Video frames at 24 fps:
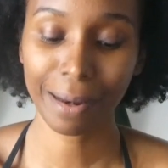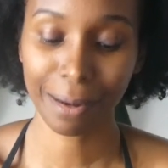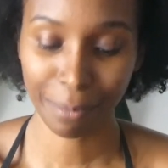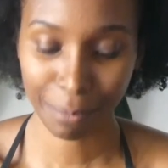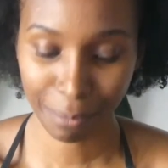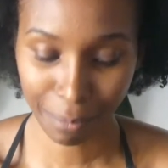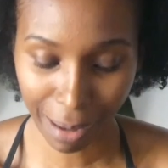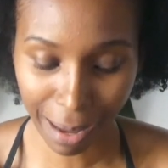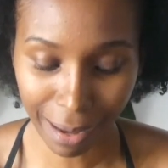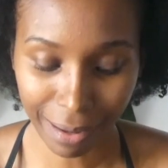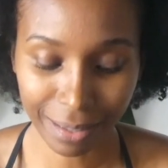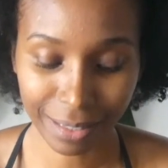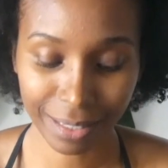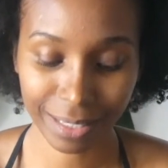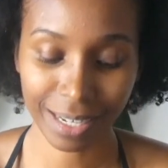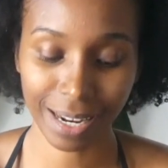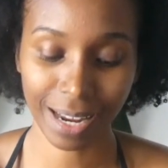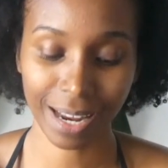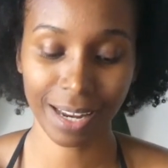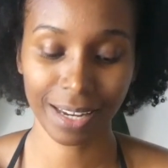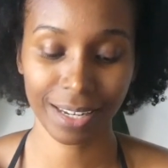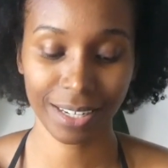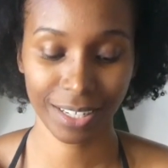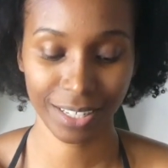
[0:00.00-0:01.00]
and
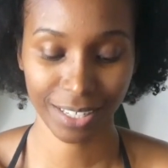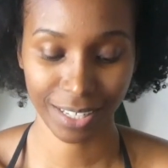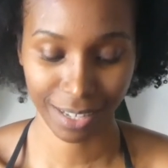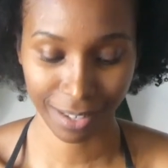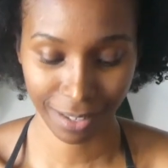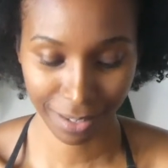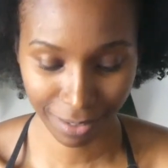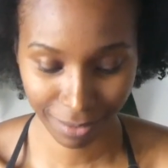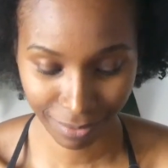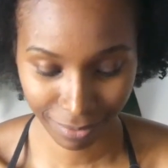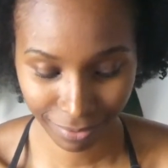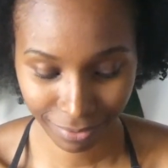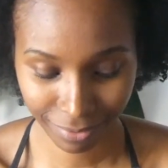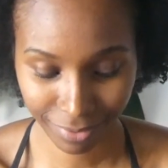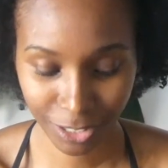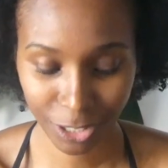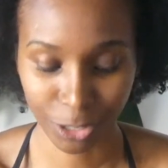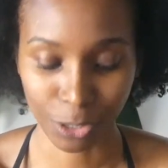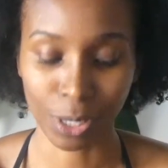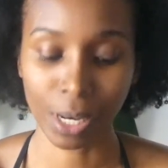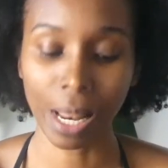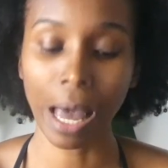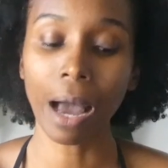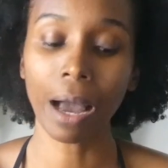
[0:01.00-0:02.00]
Bangladesh and
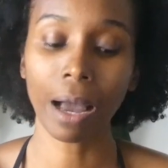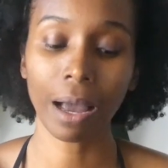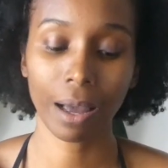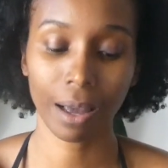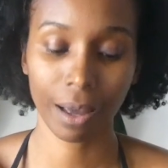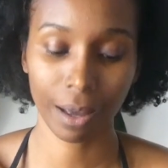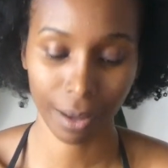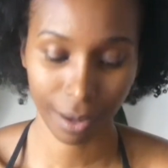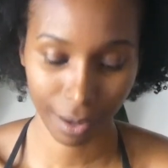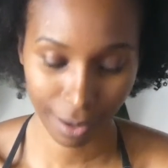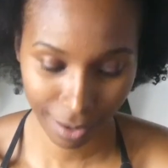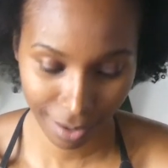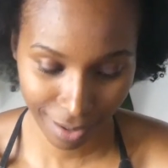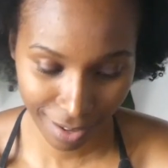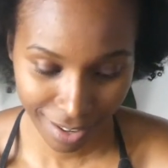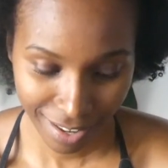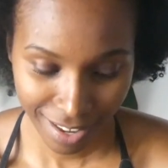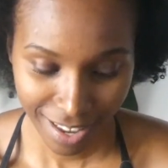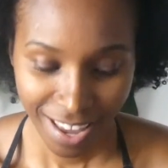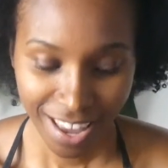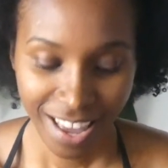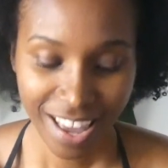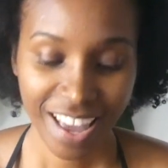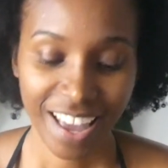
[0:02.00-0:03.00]
Sri Lanka
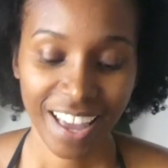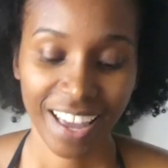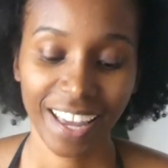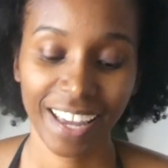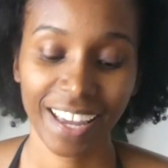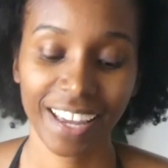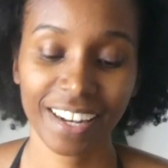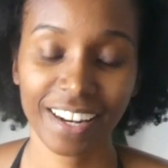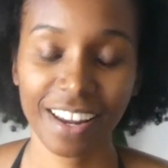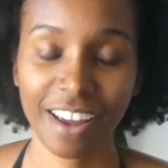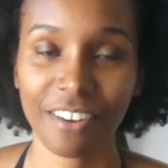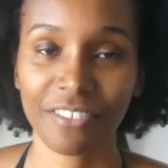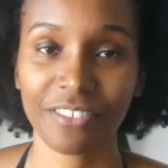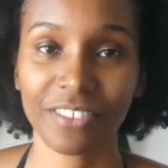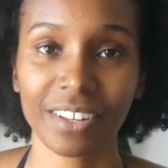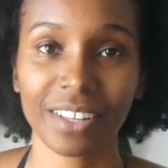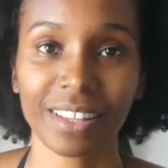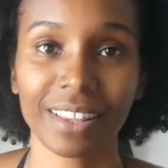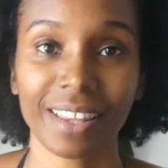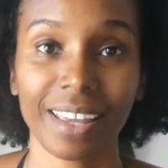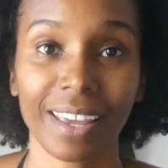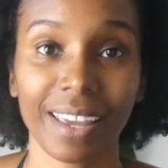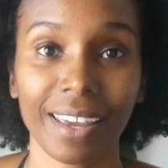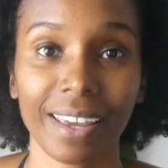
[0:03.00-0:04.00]
and
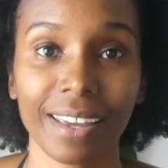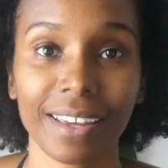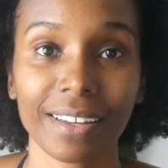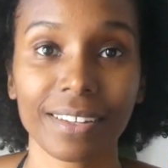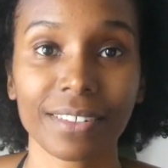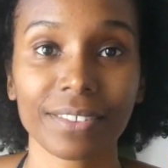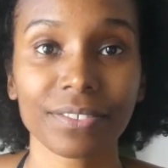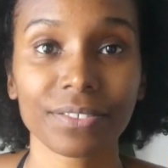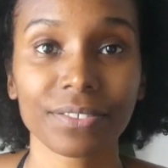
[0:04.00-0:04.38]
everything.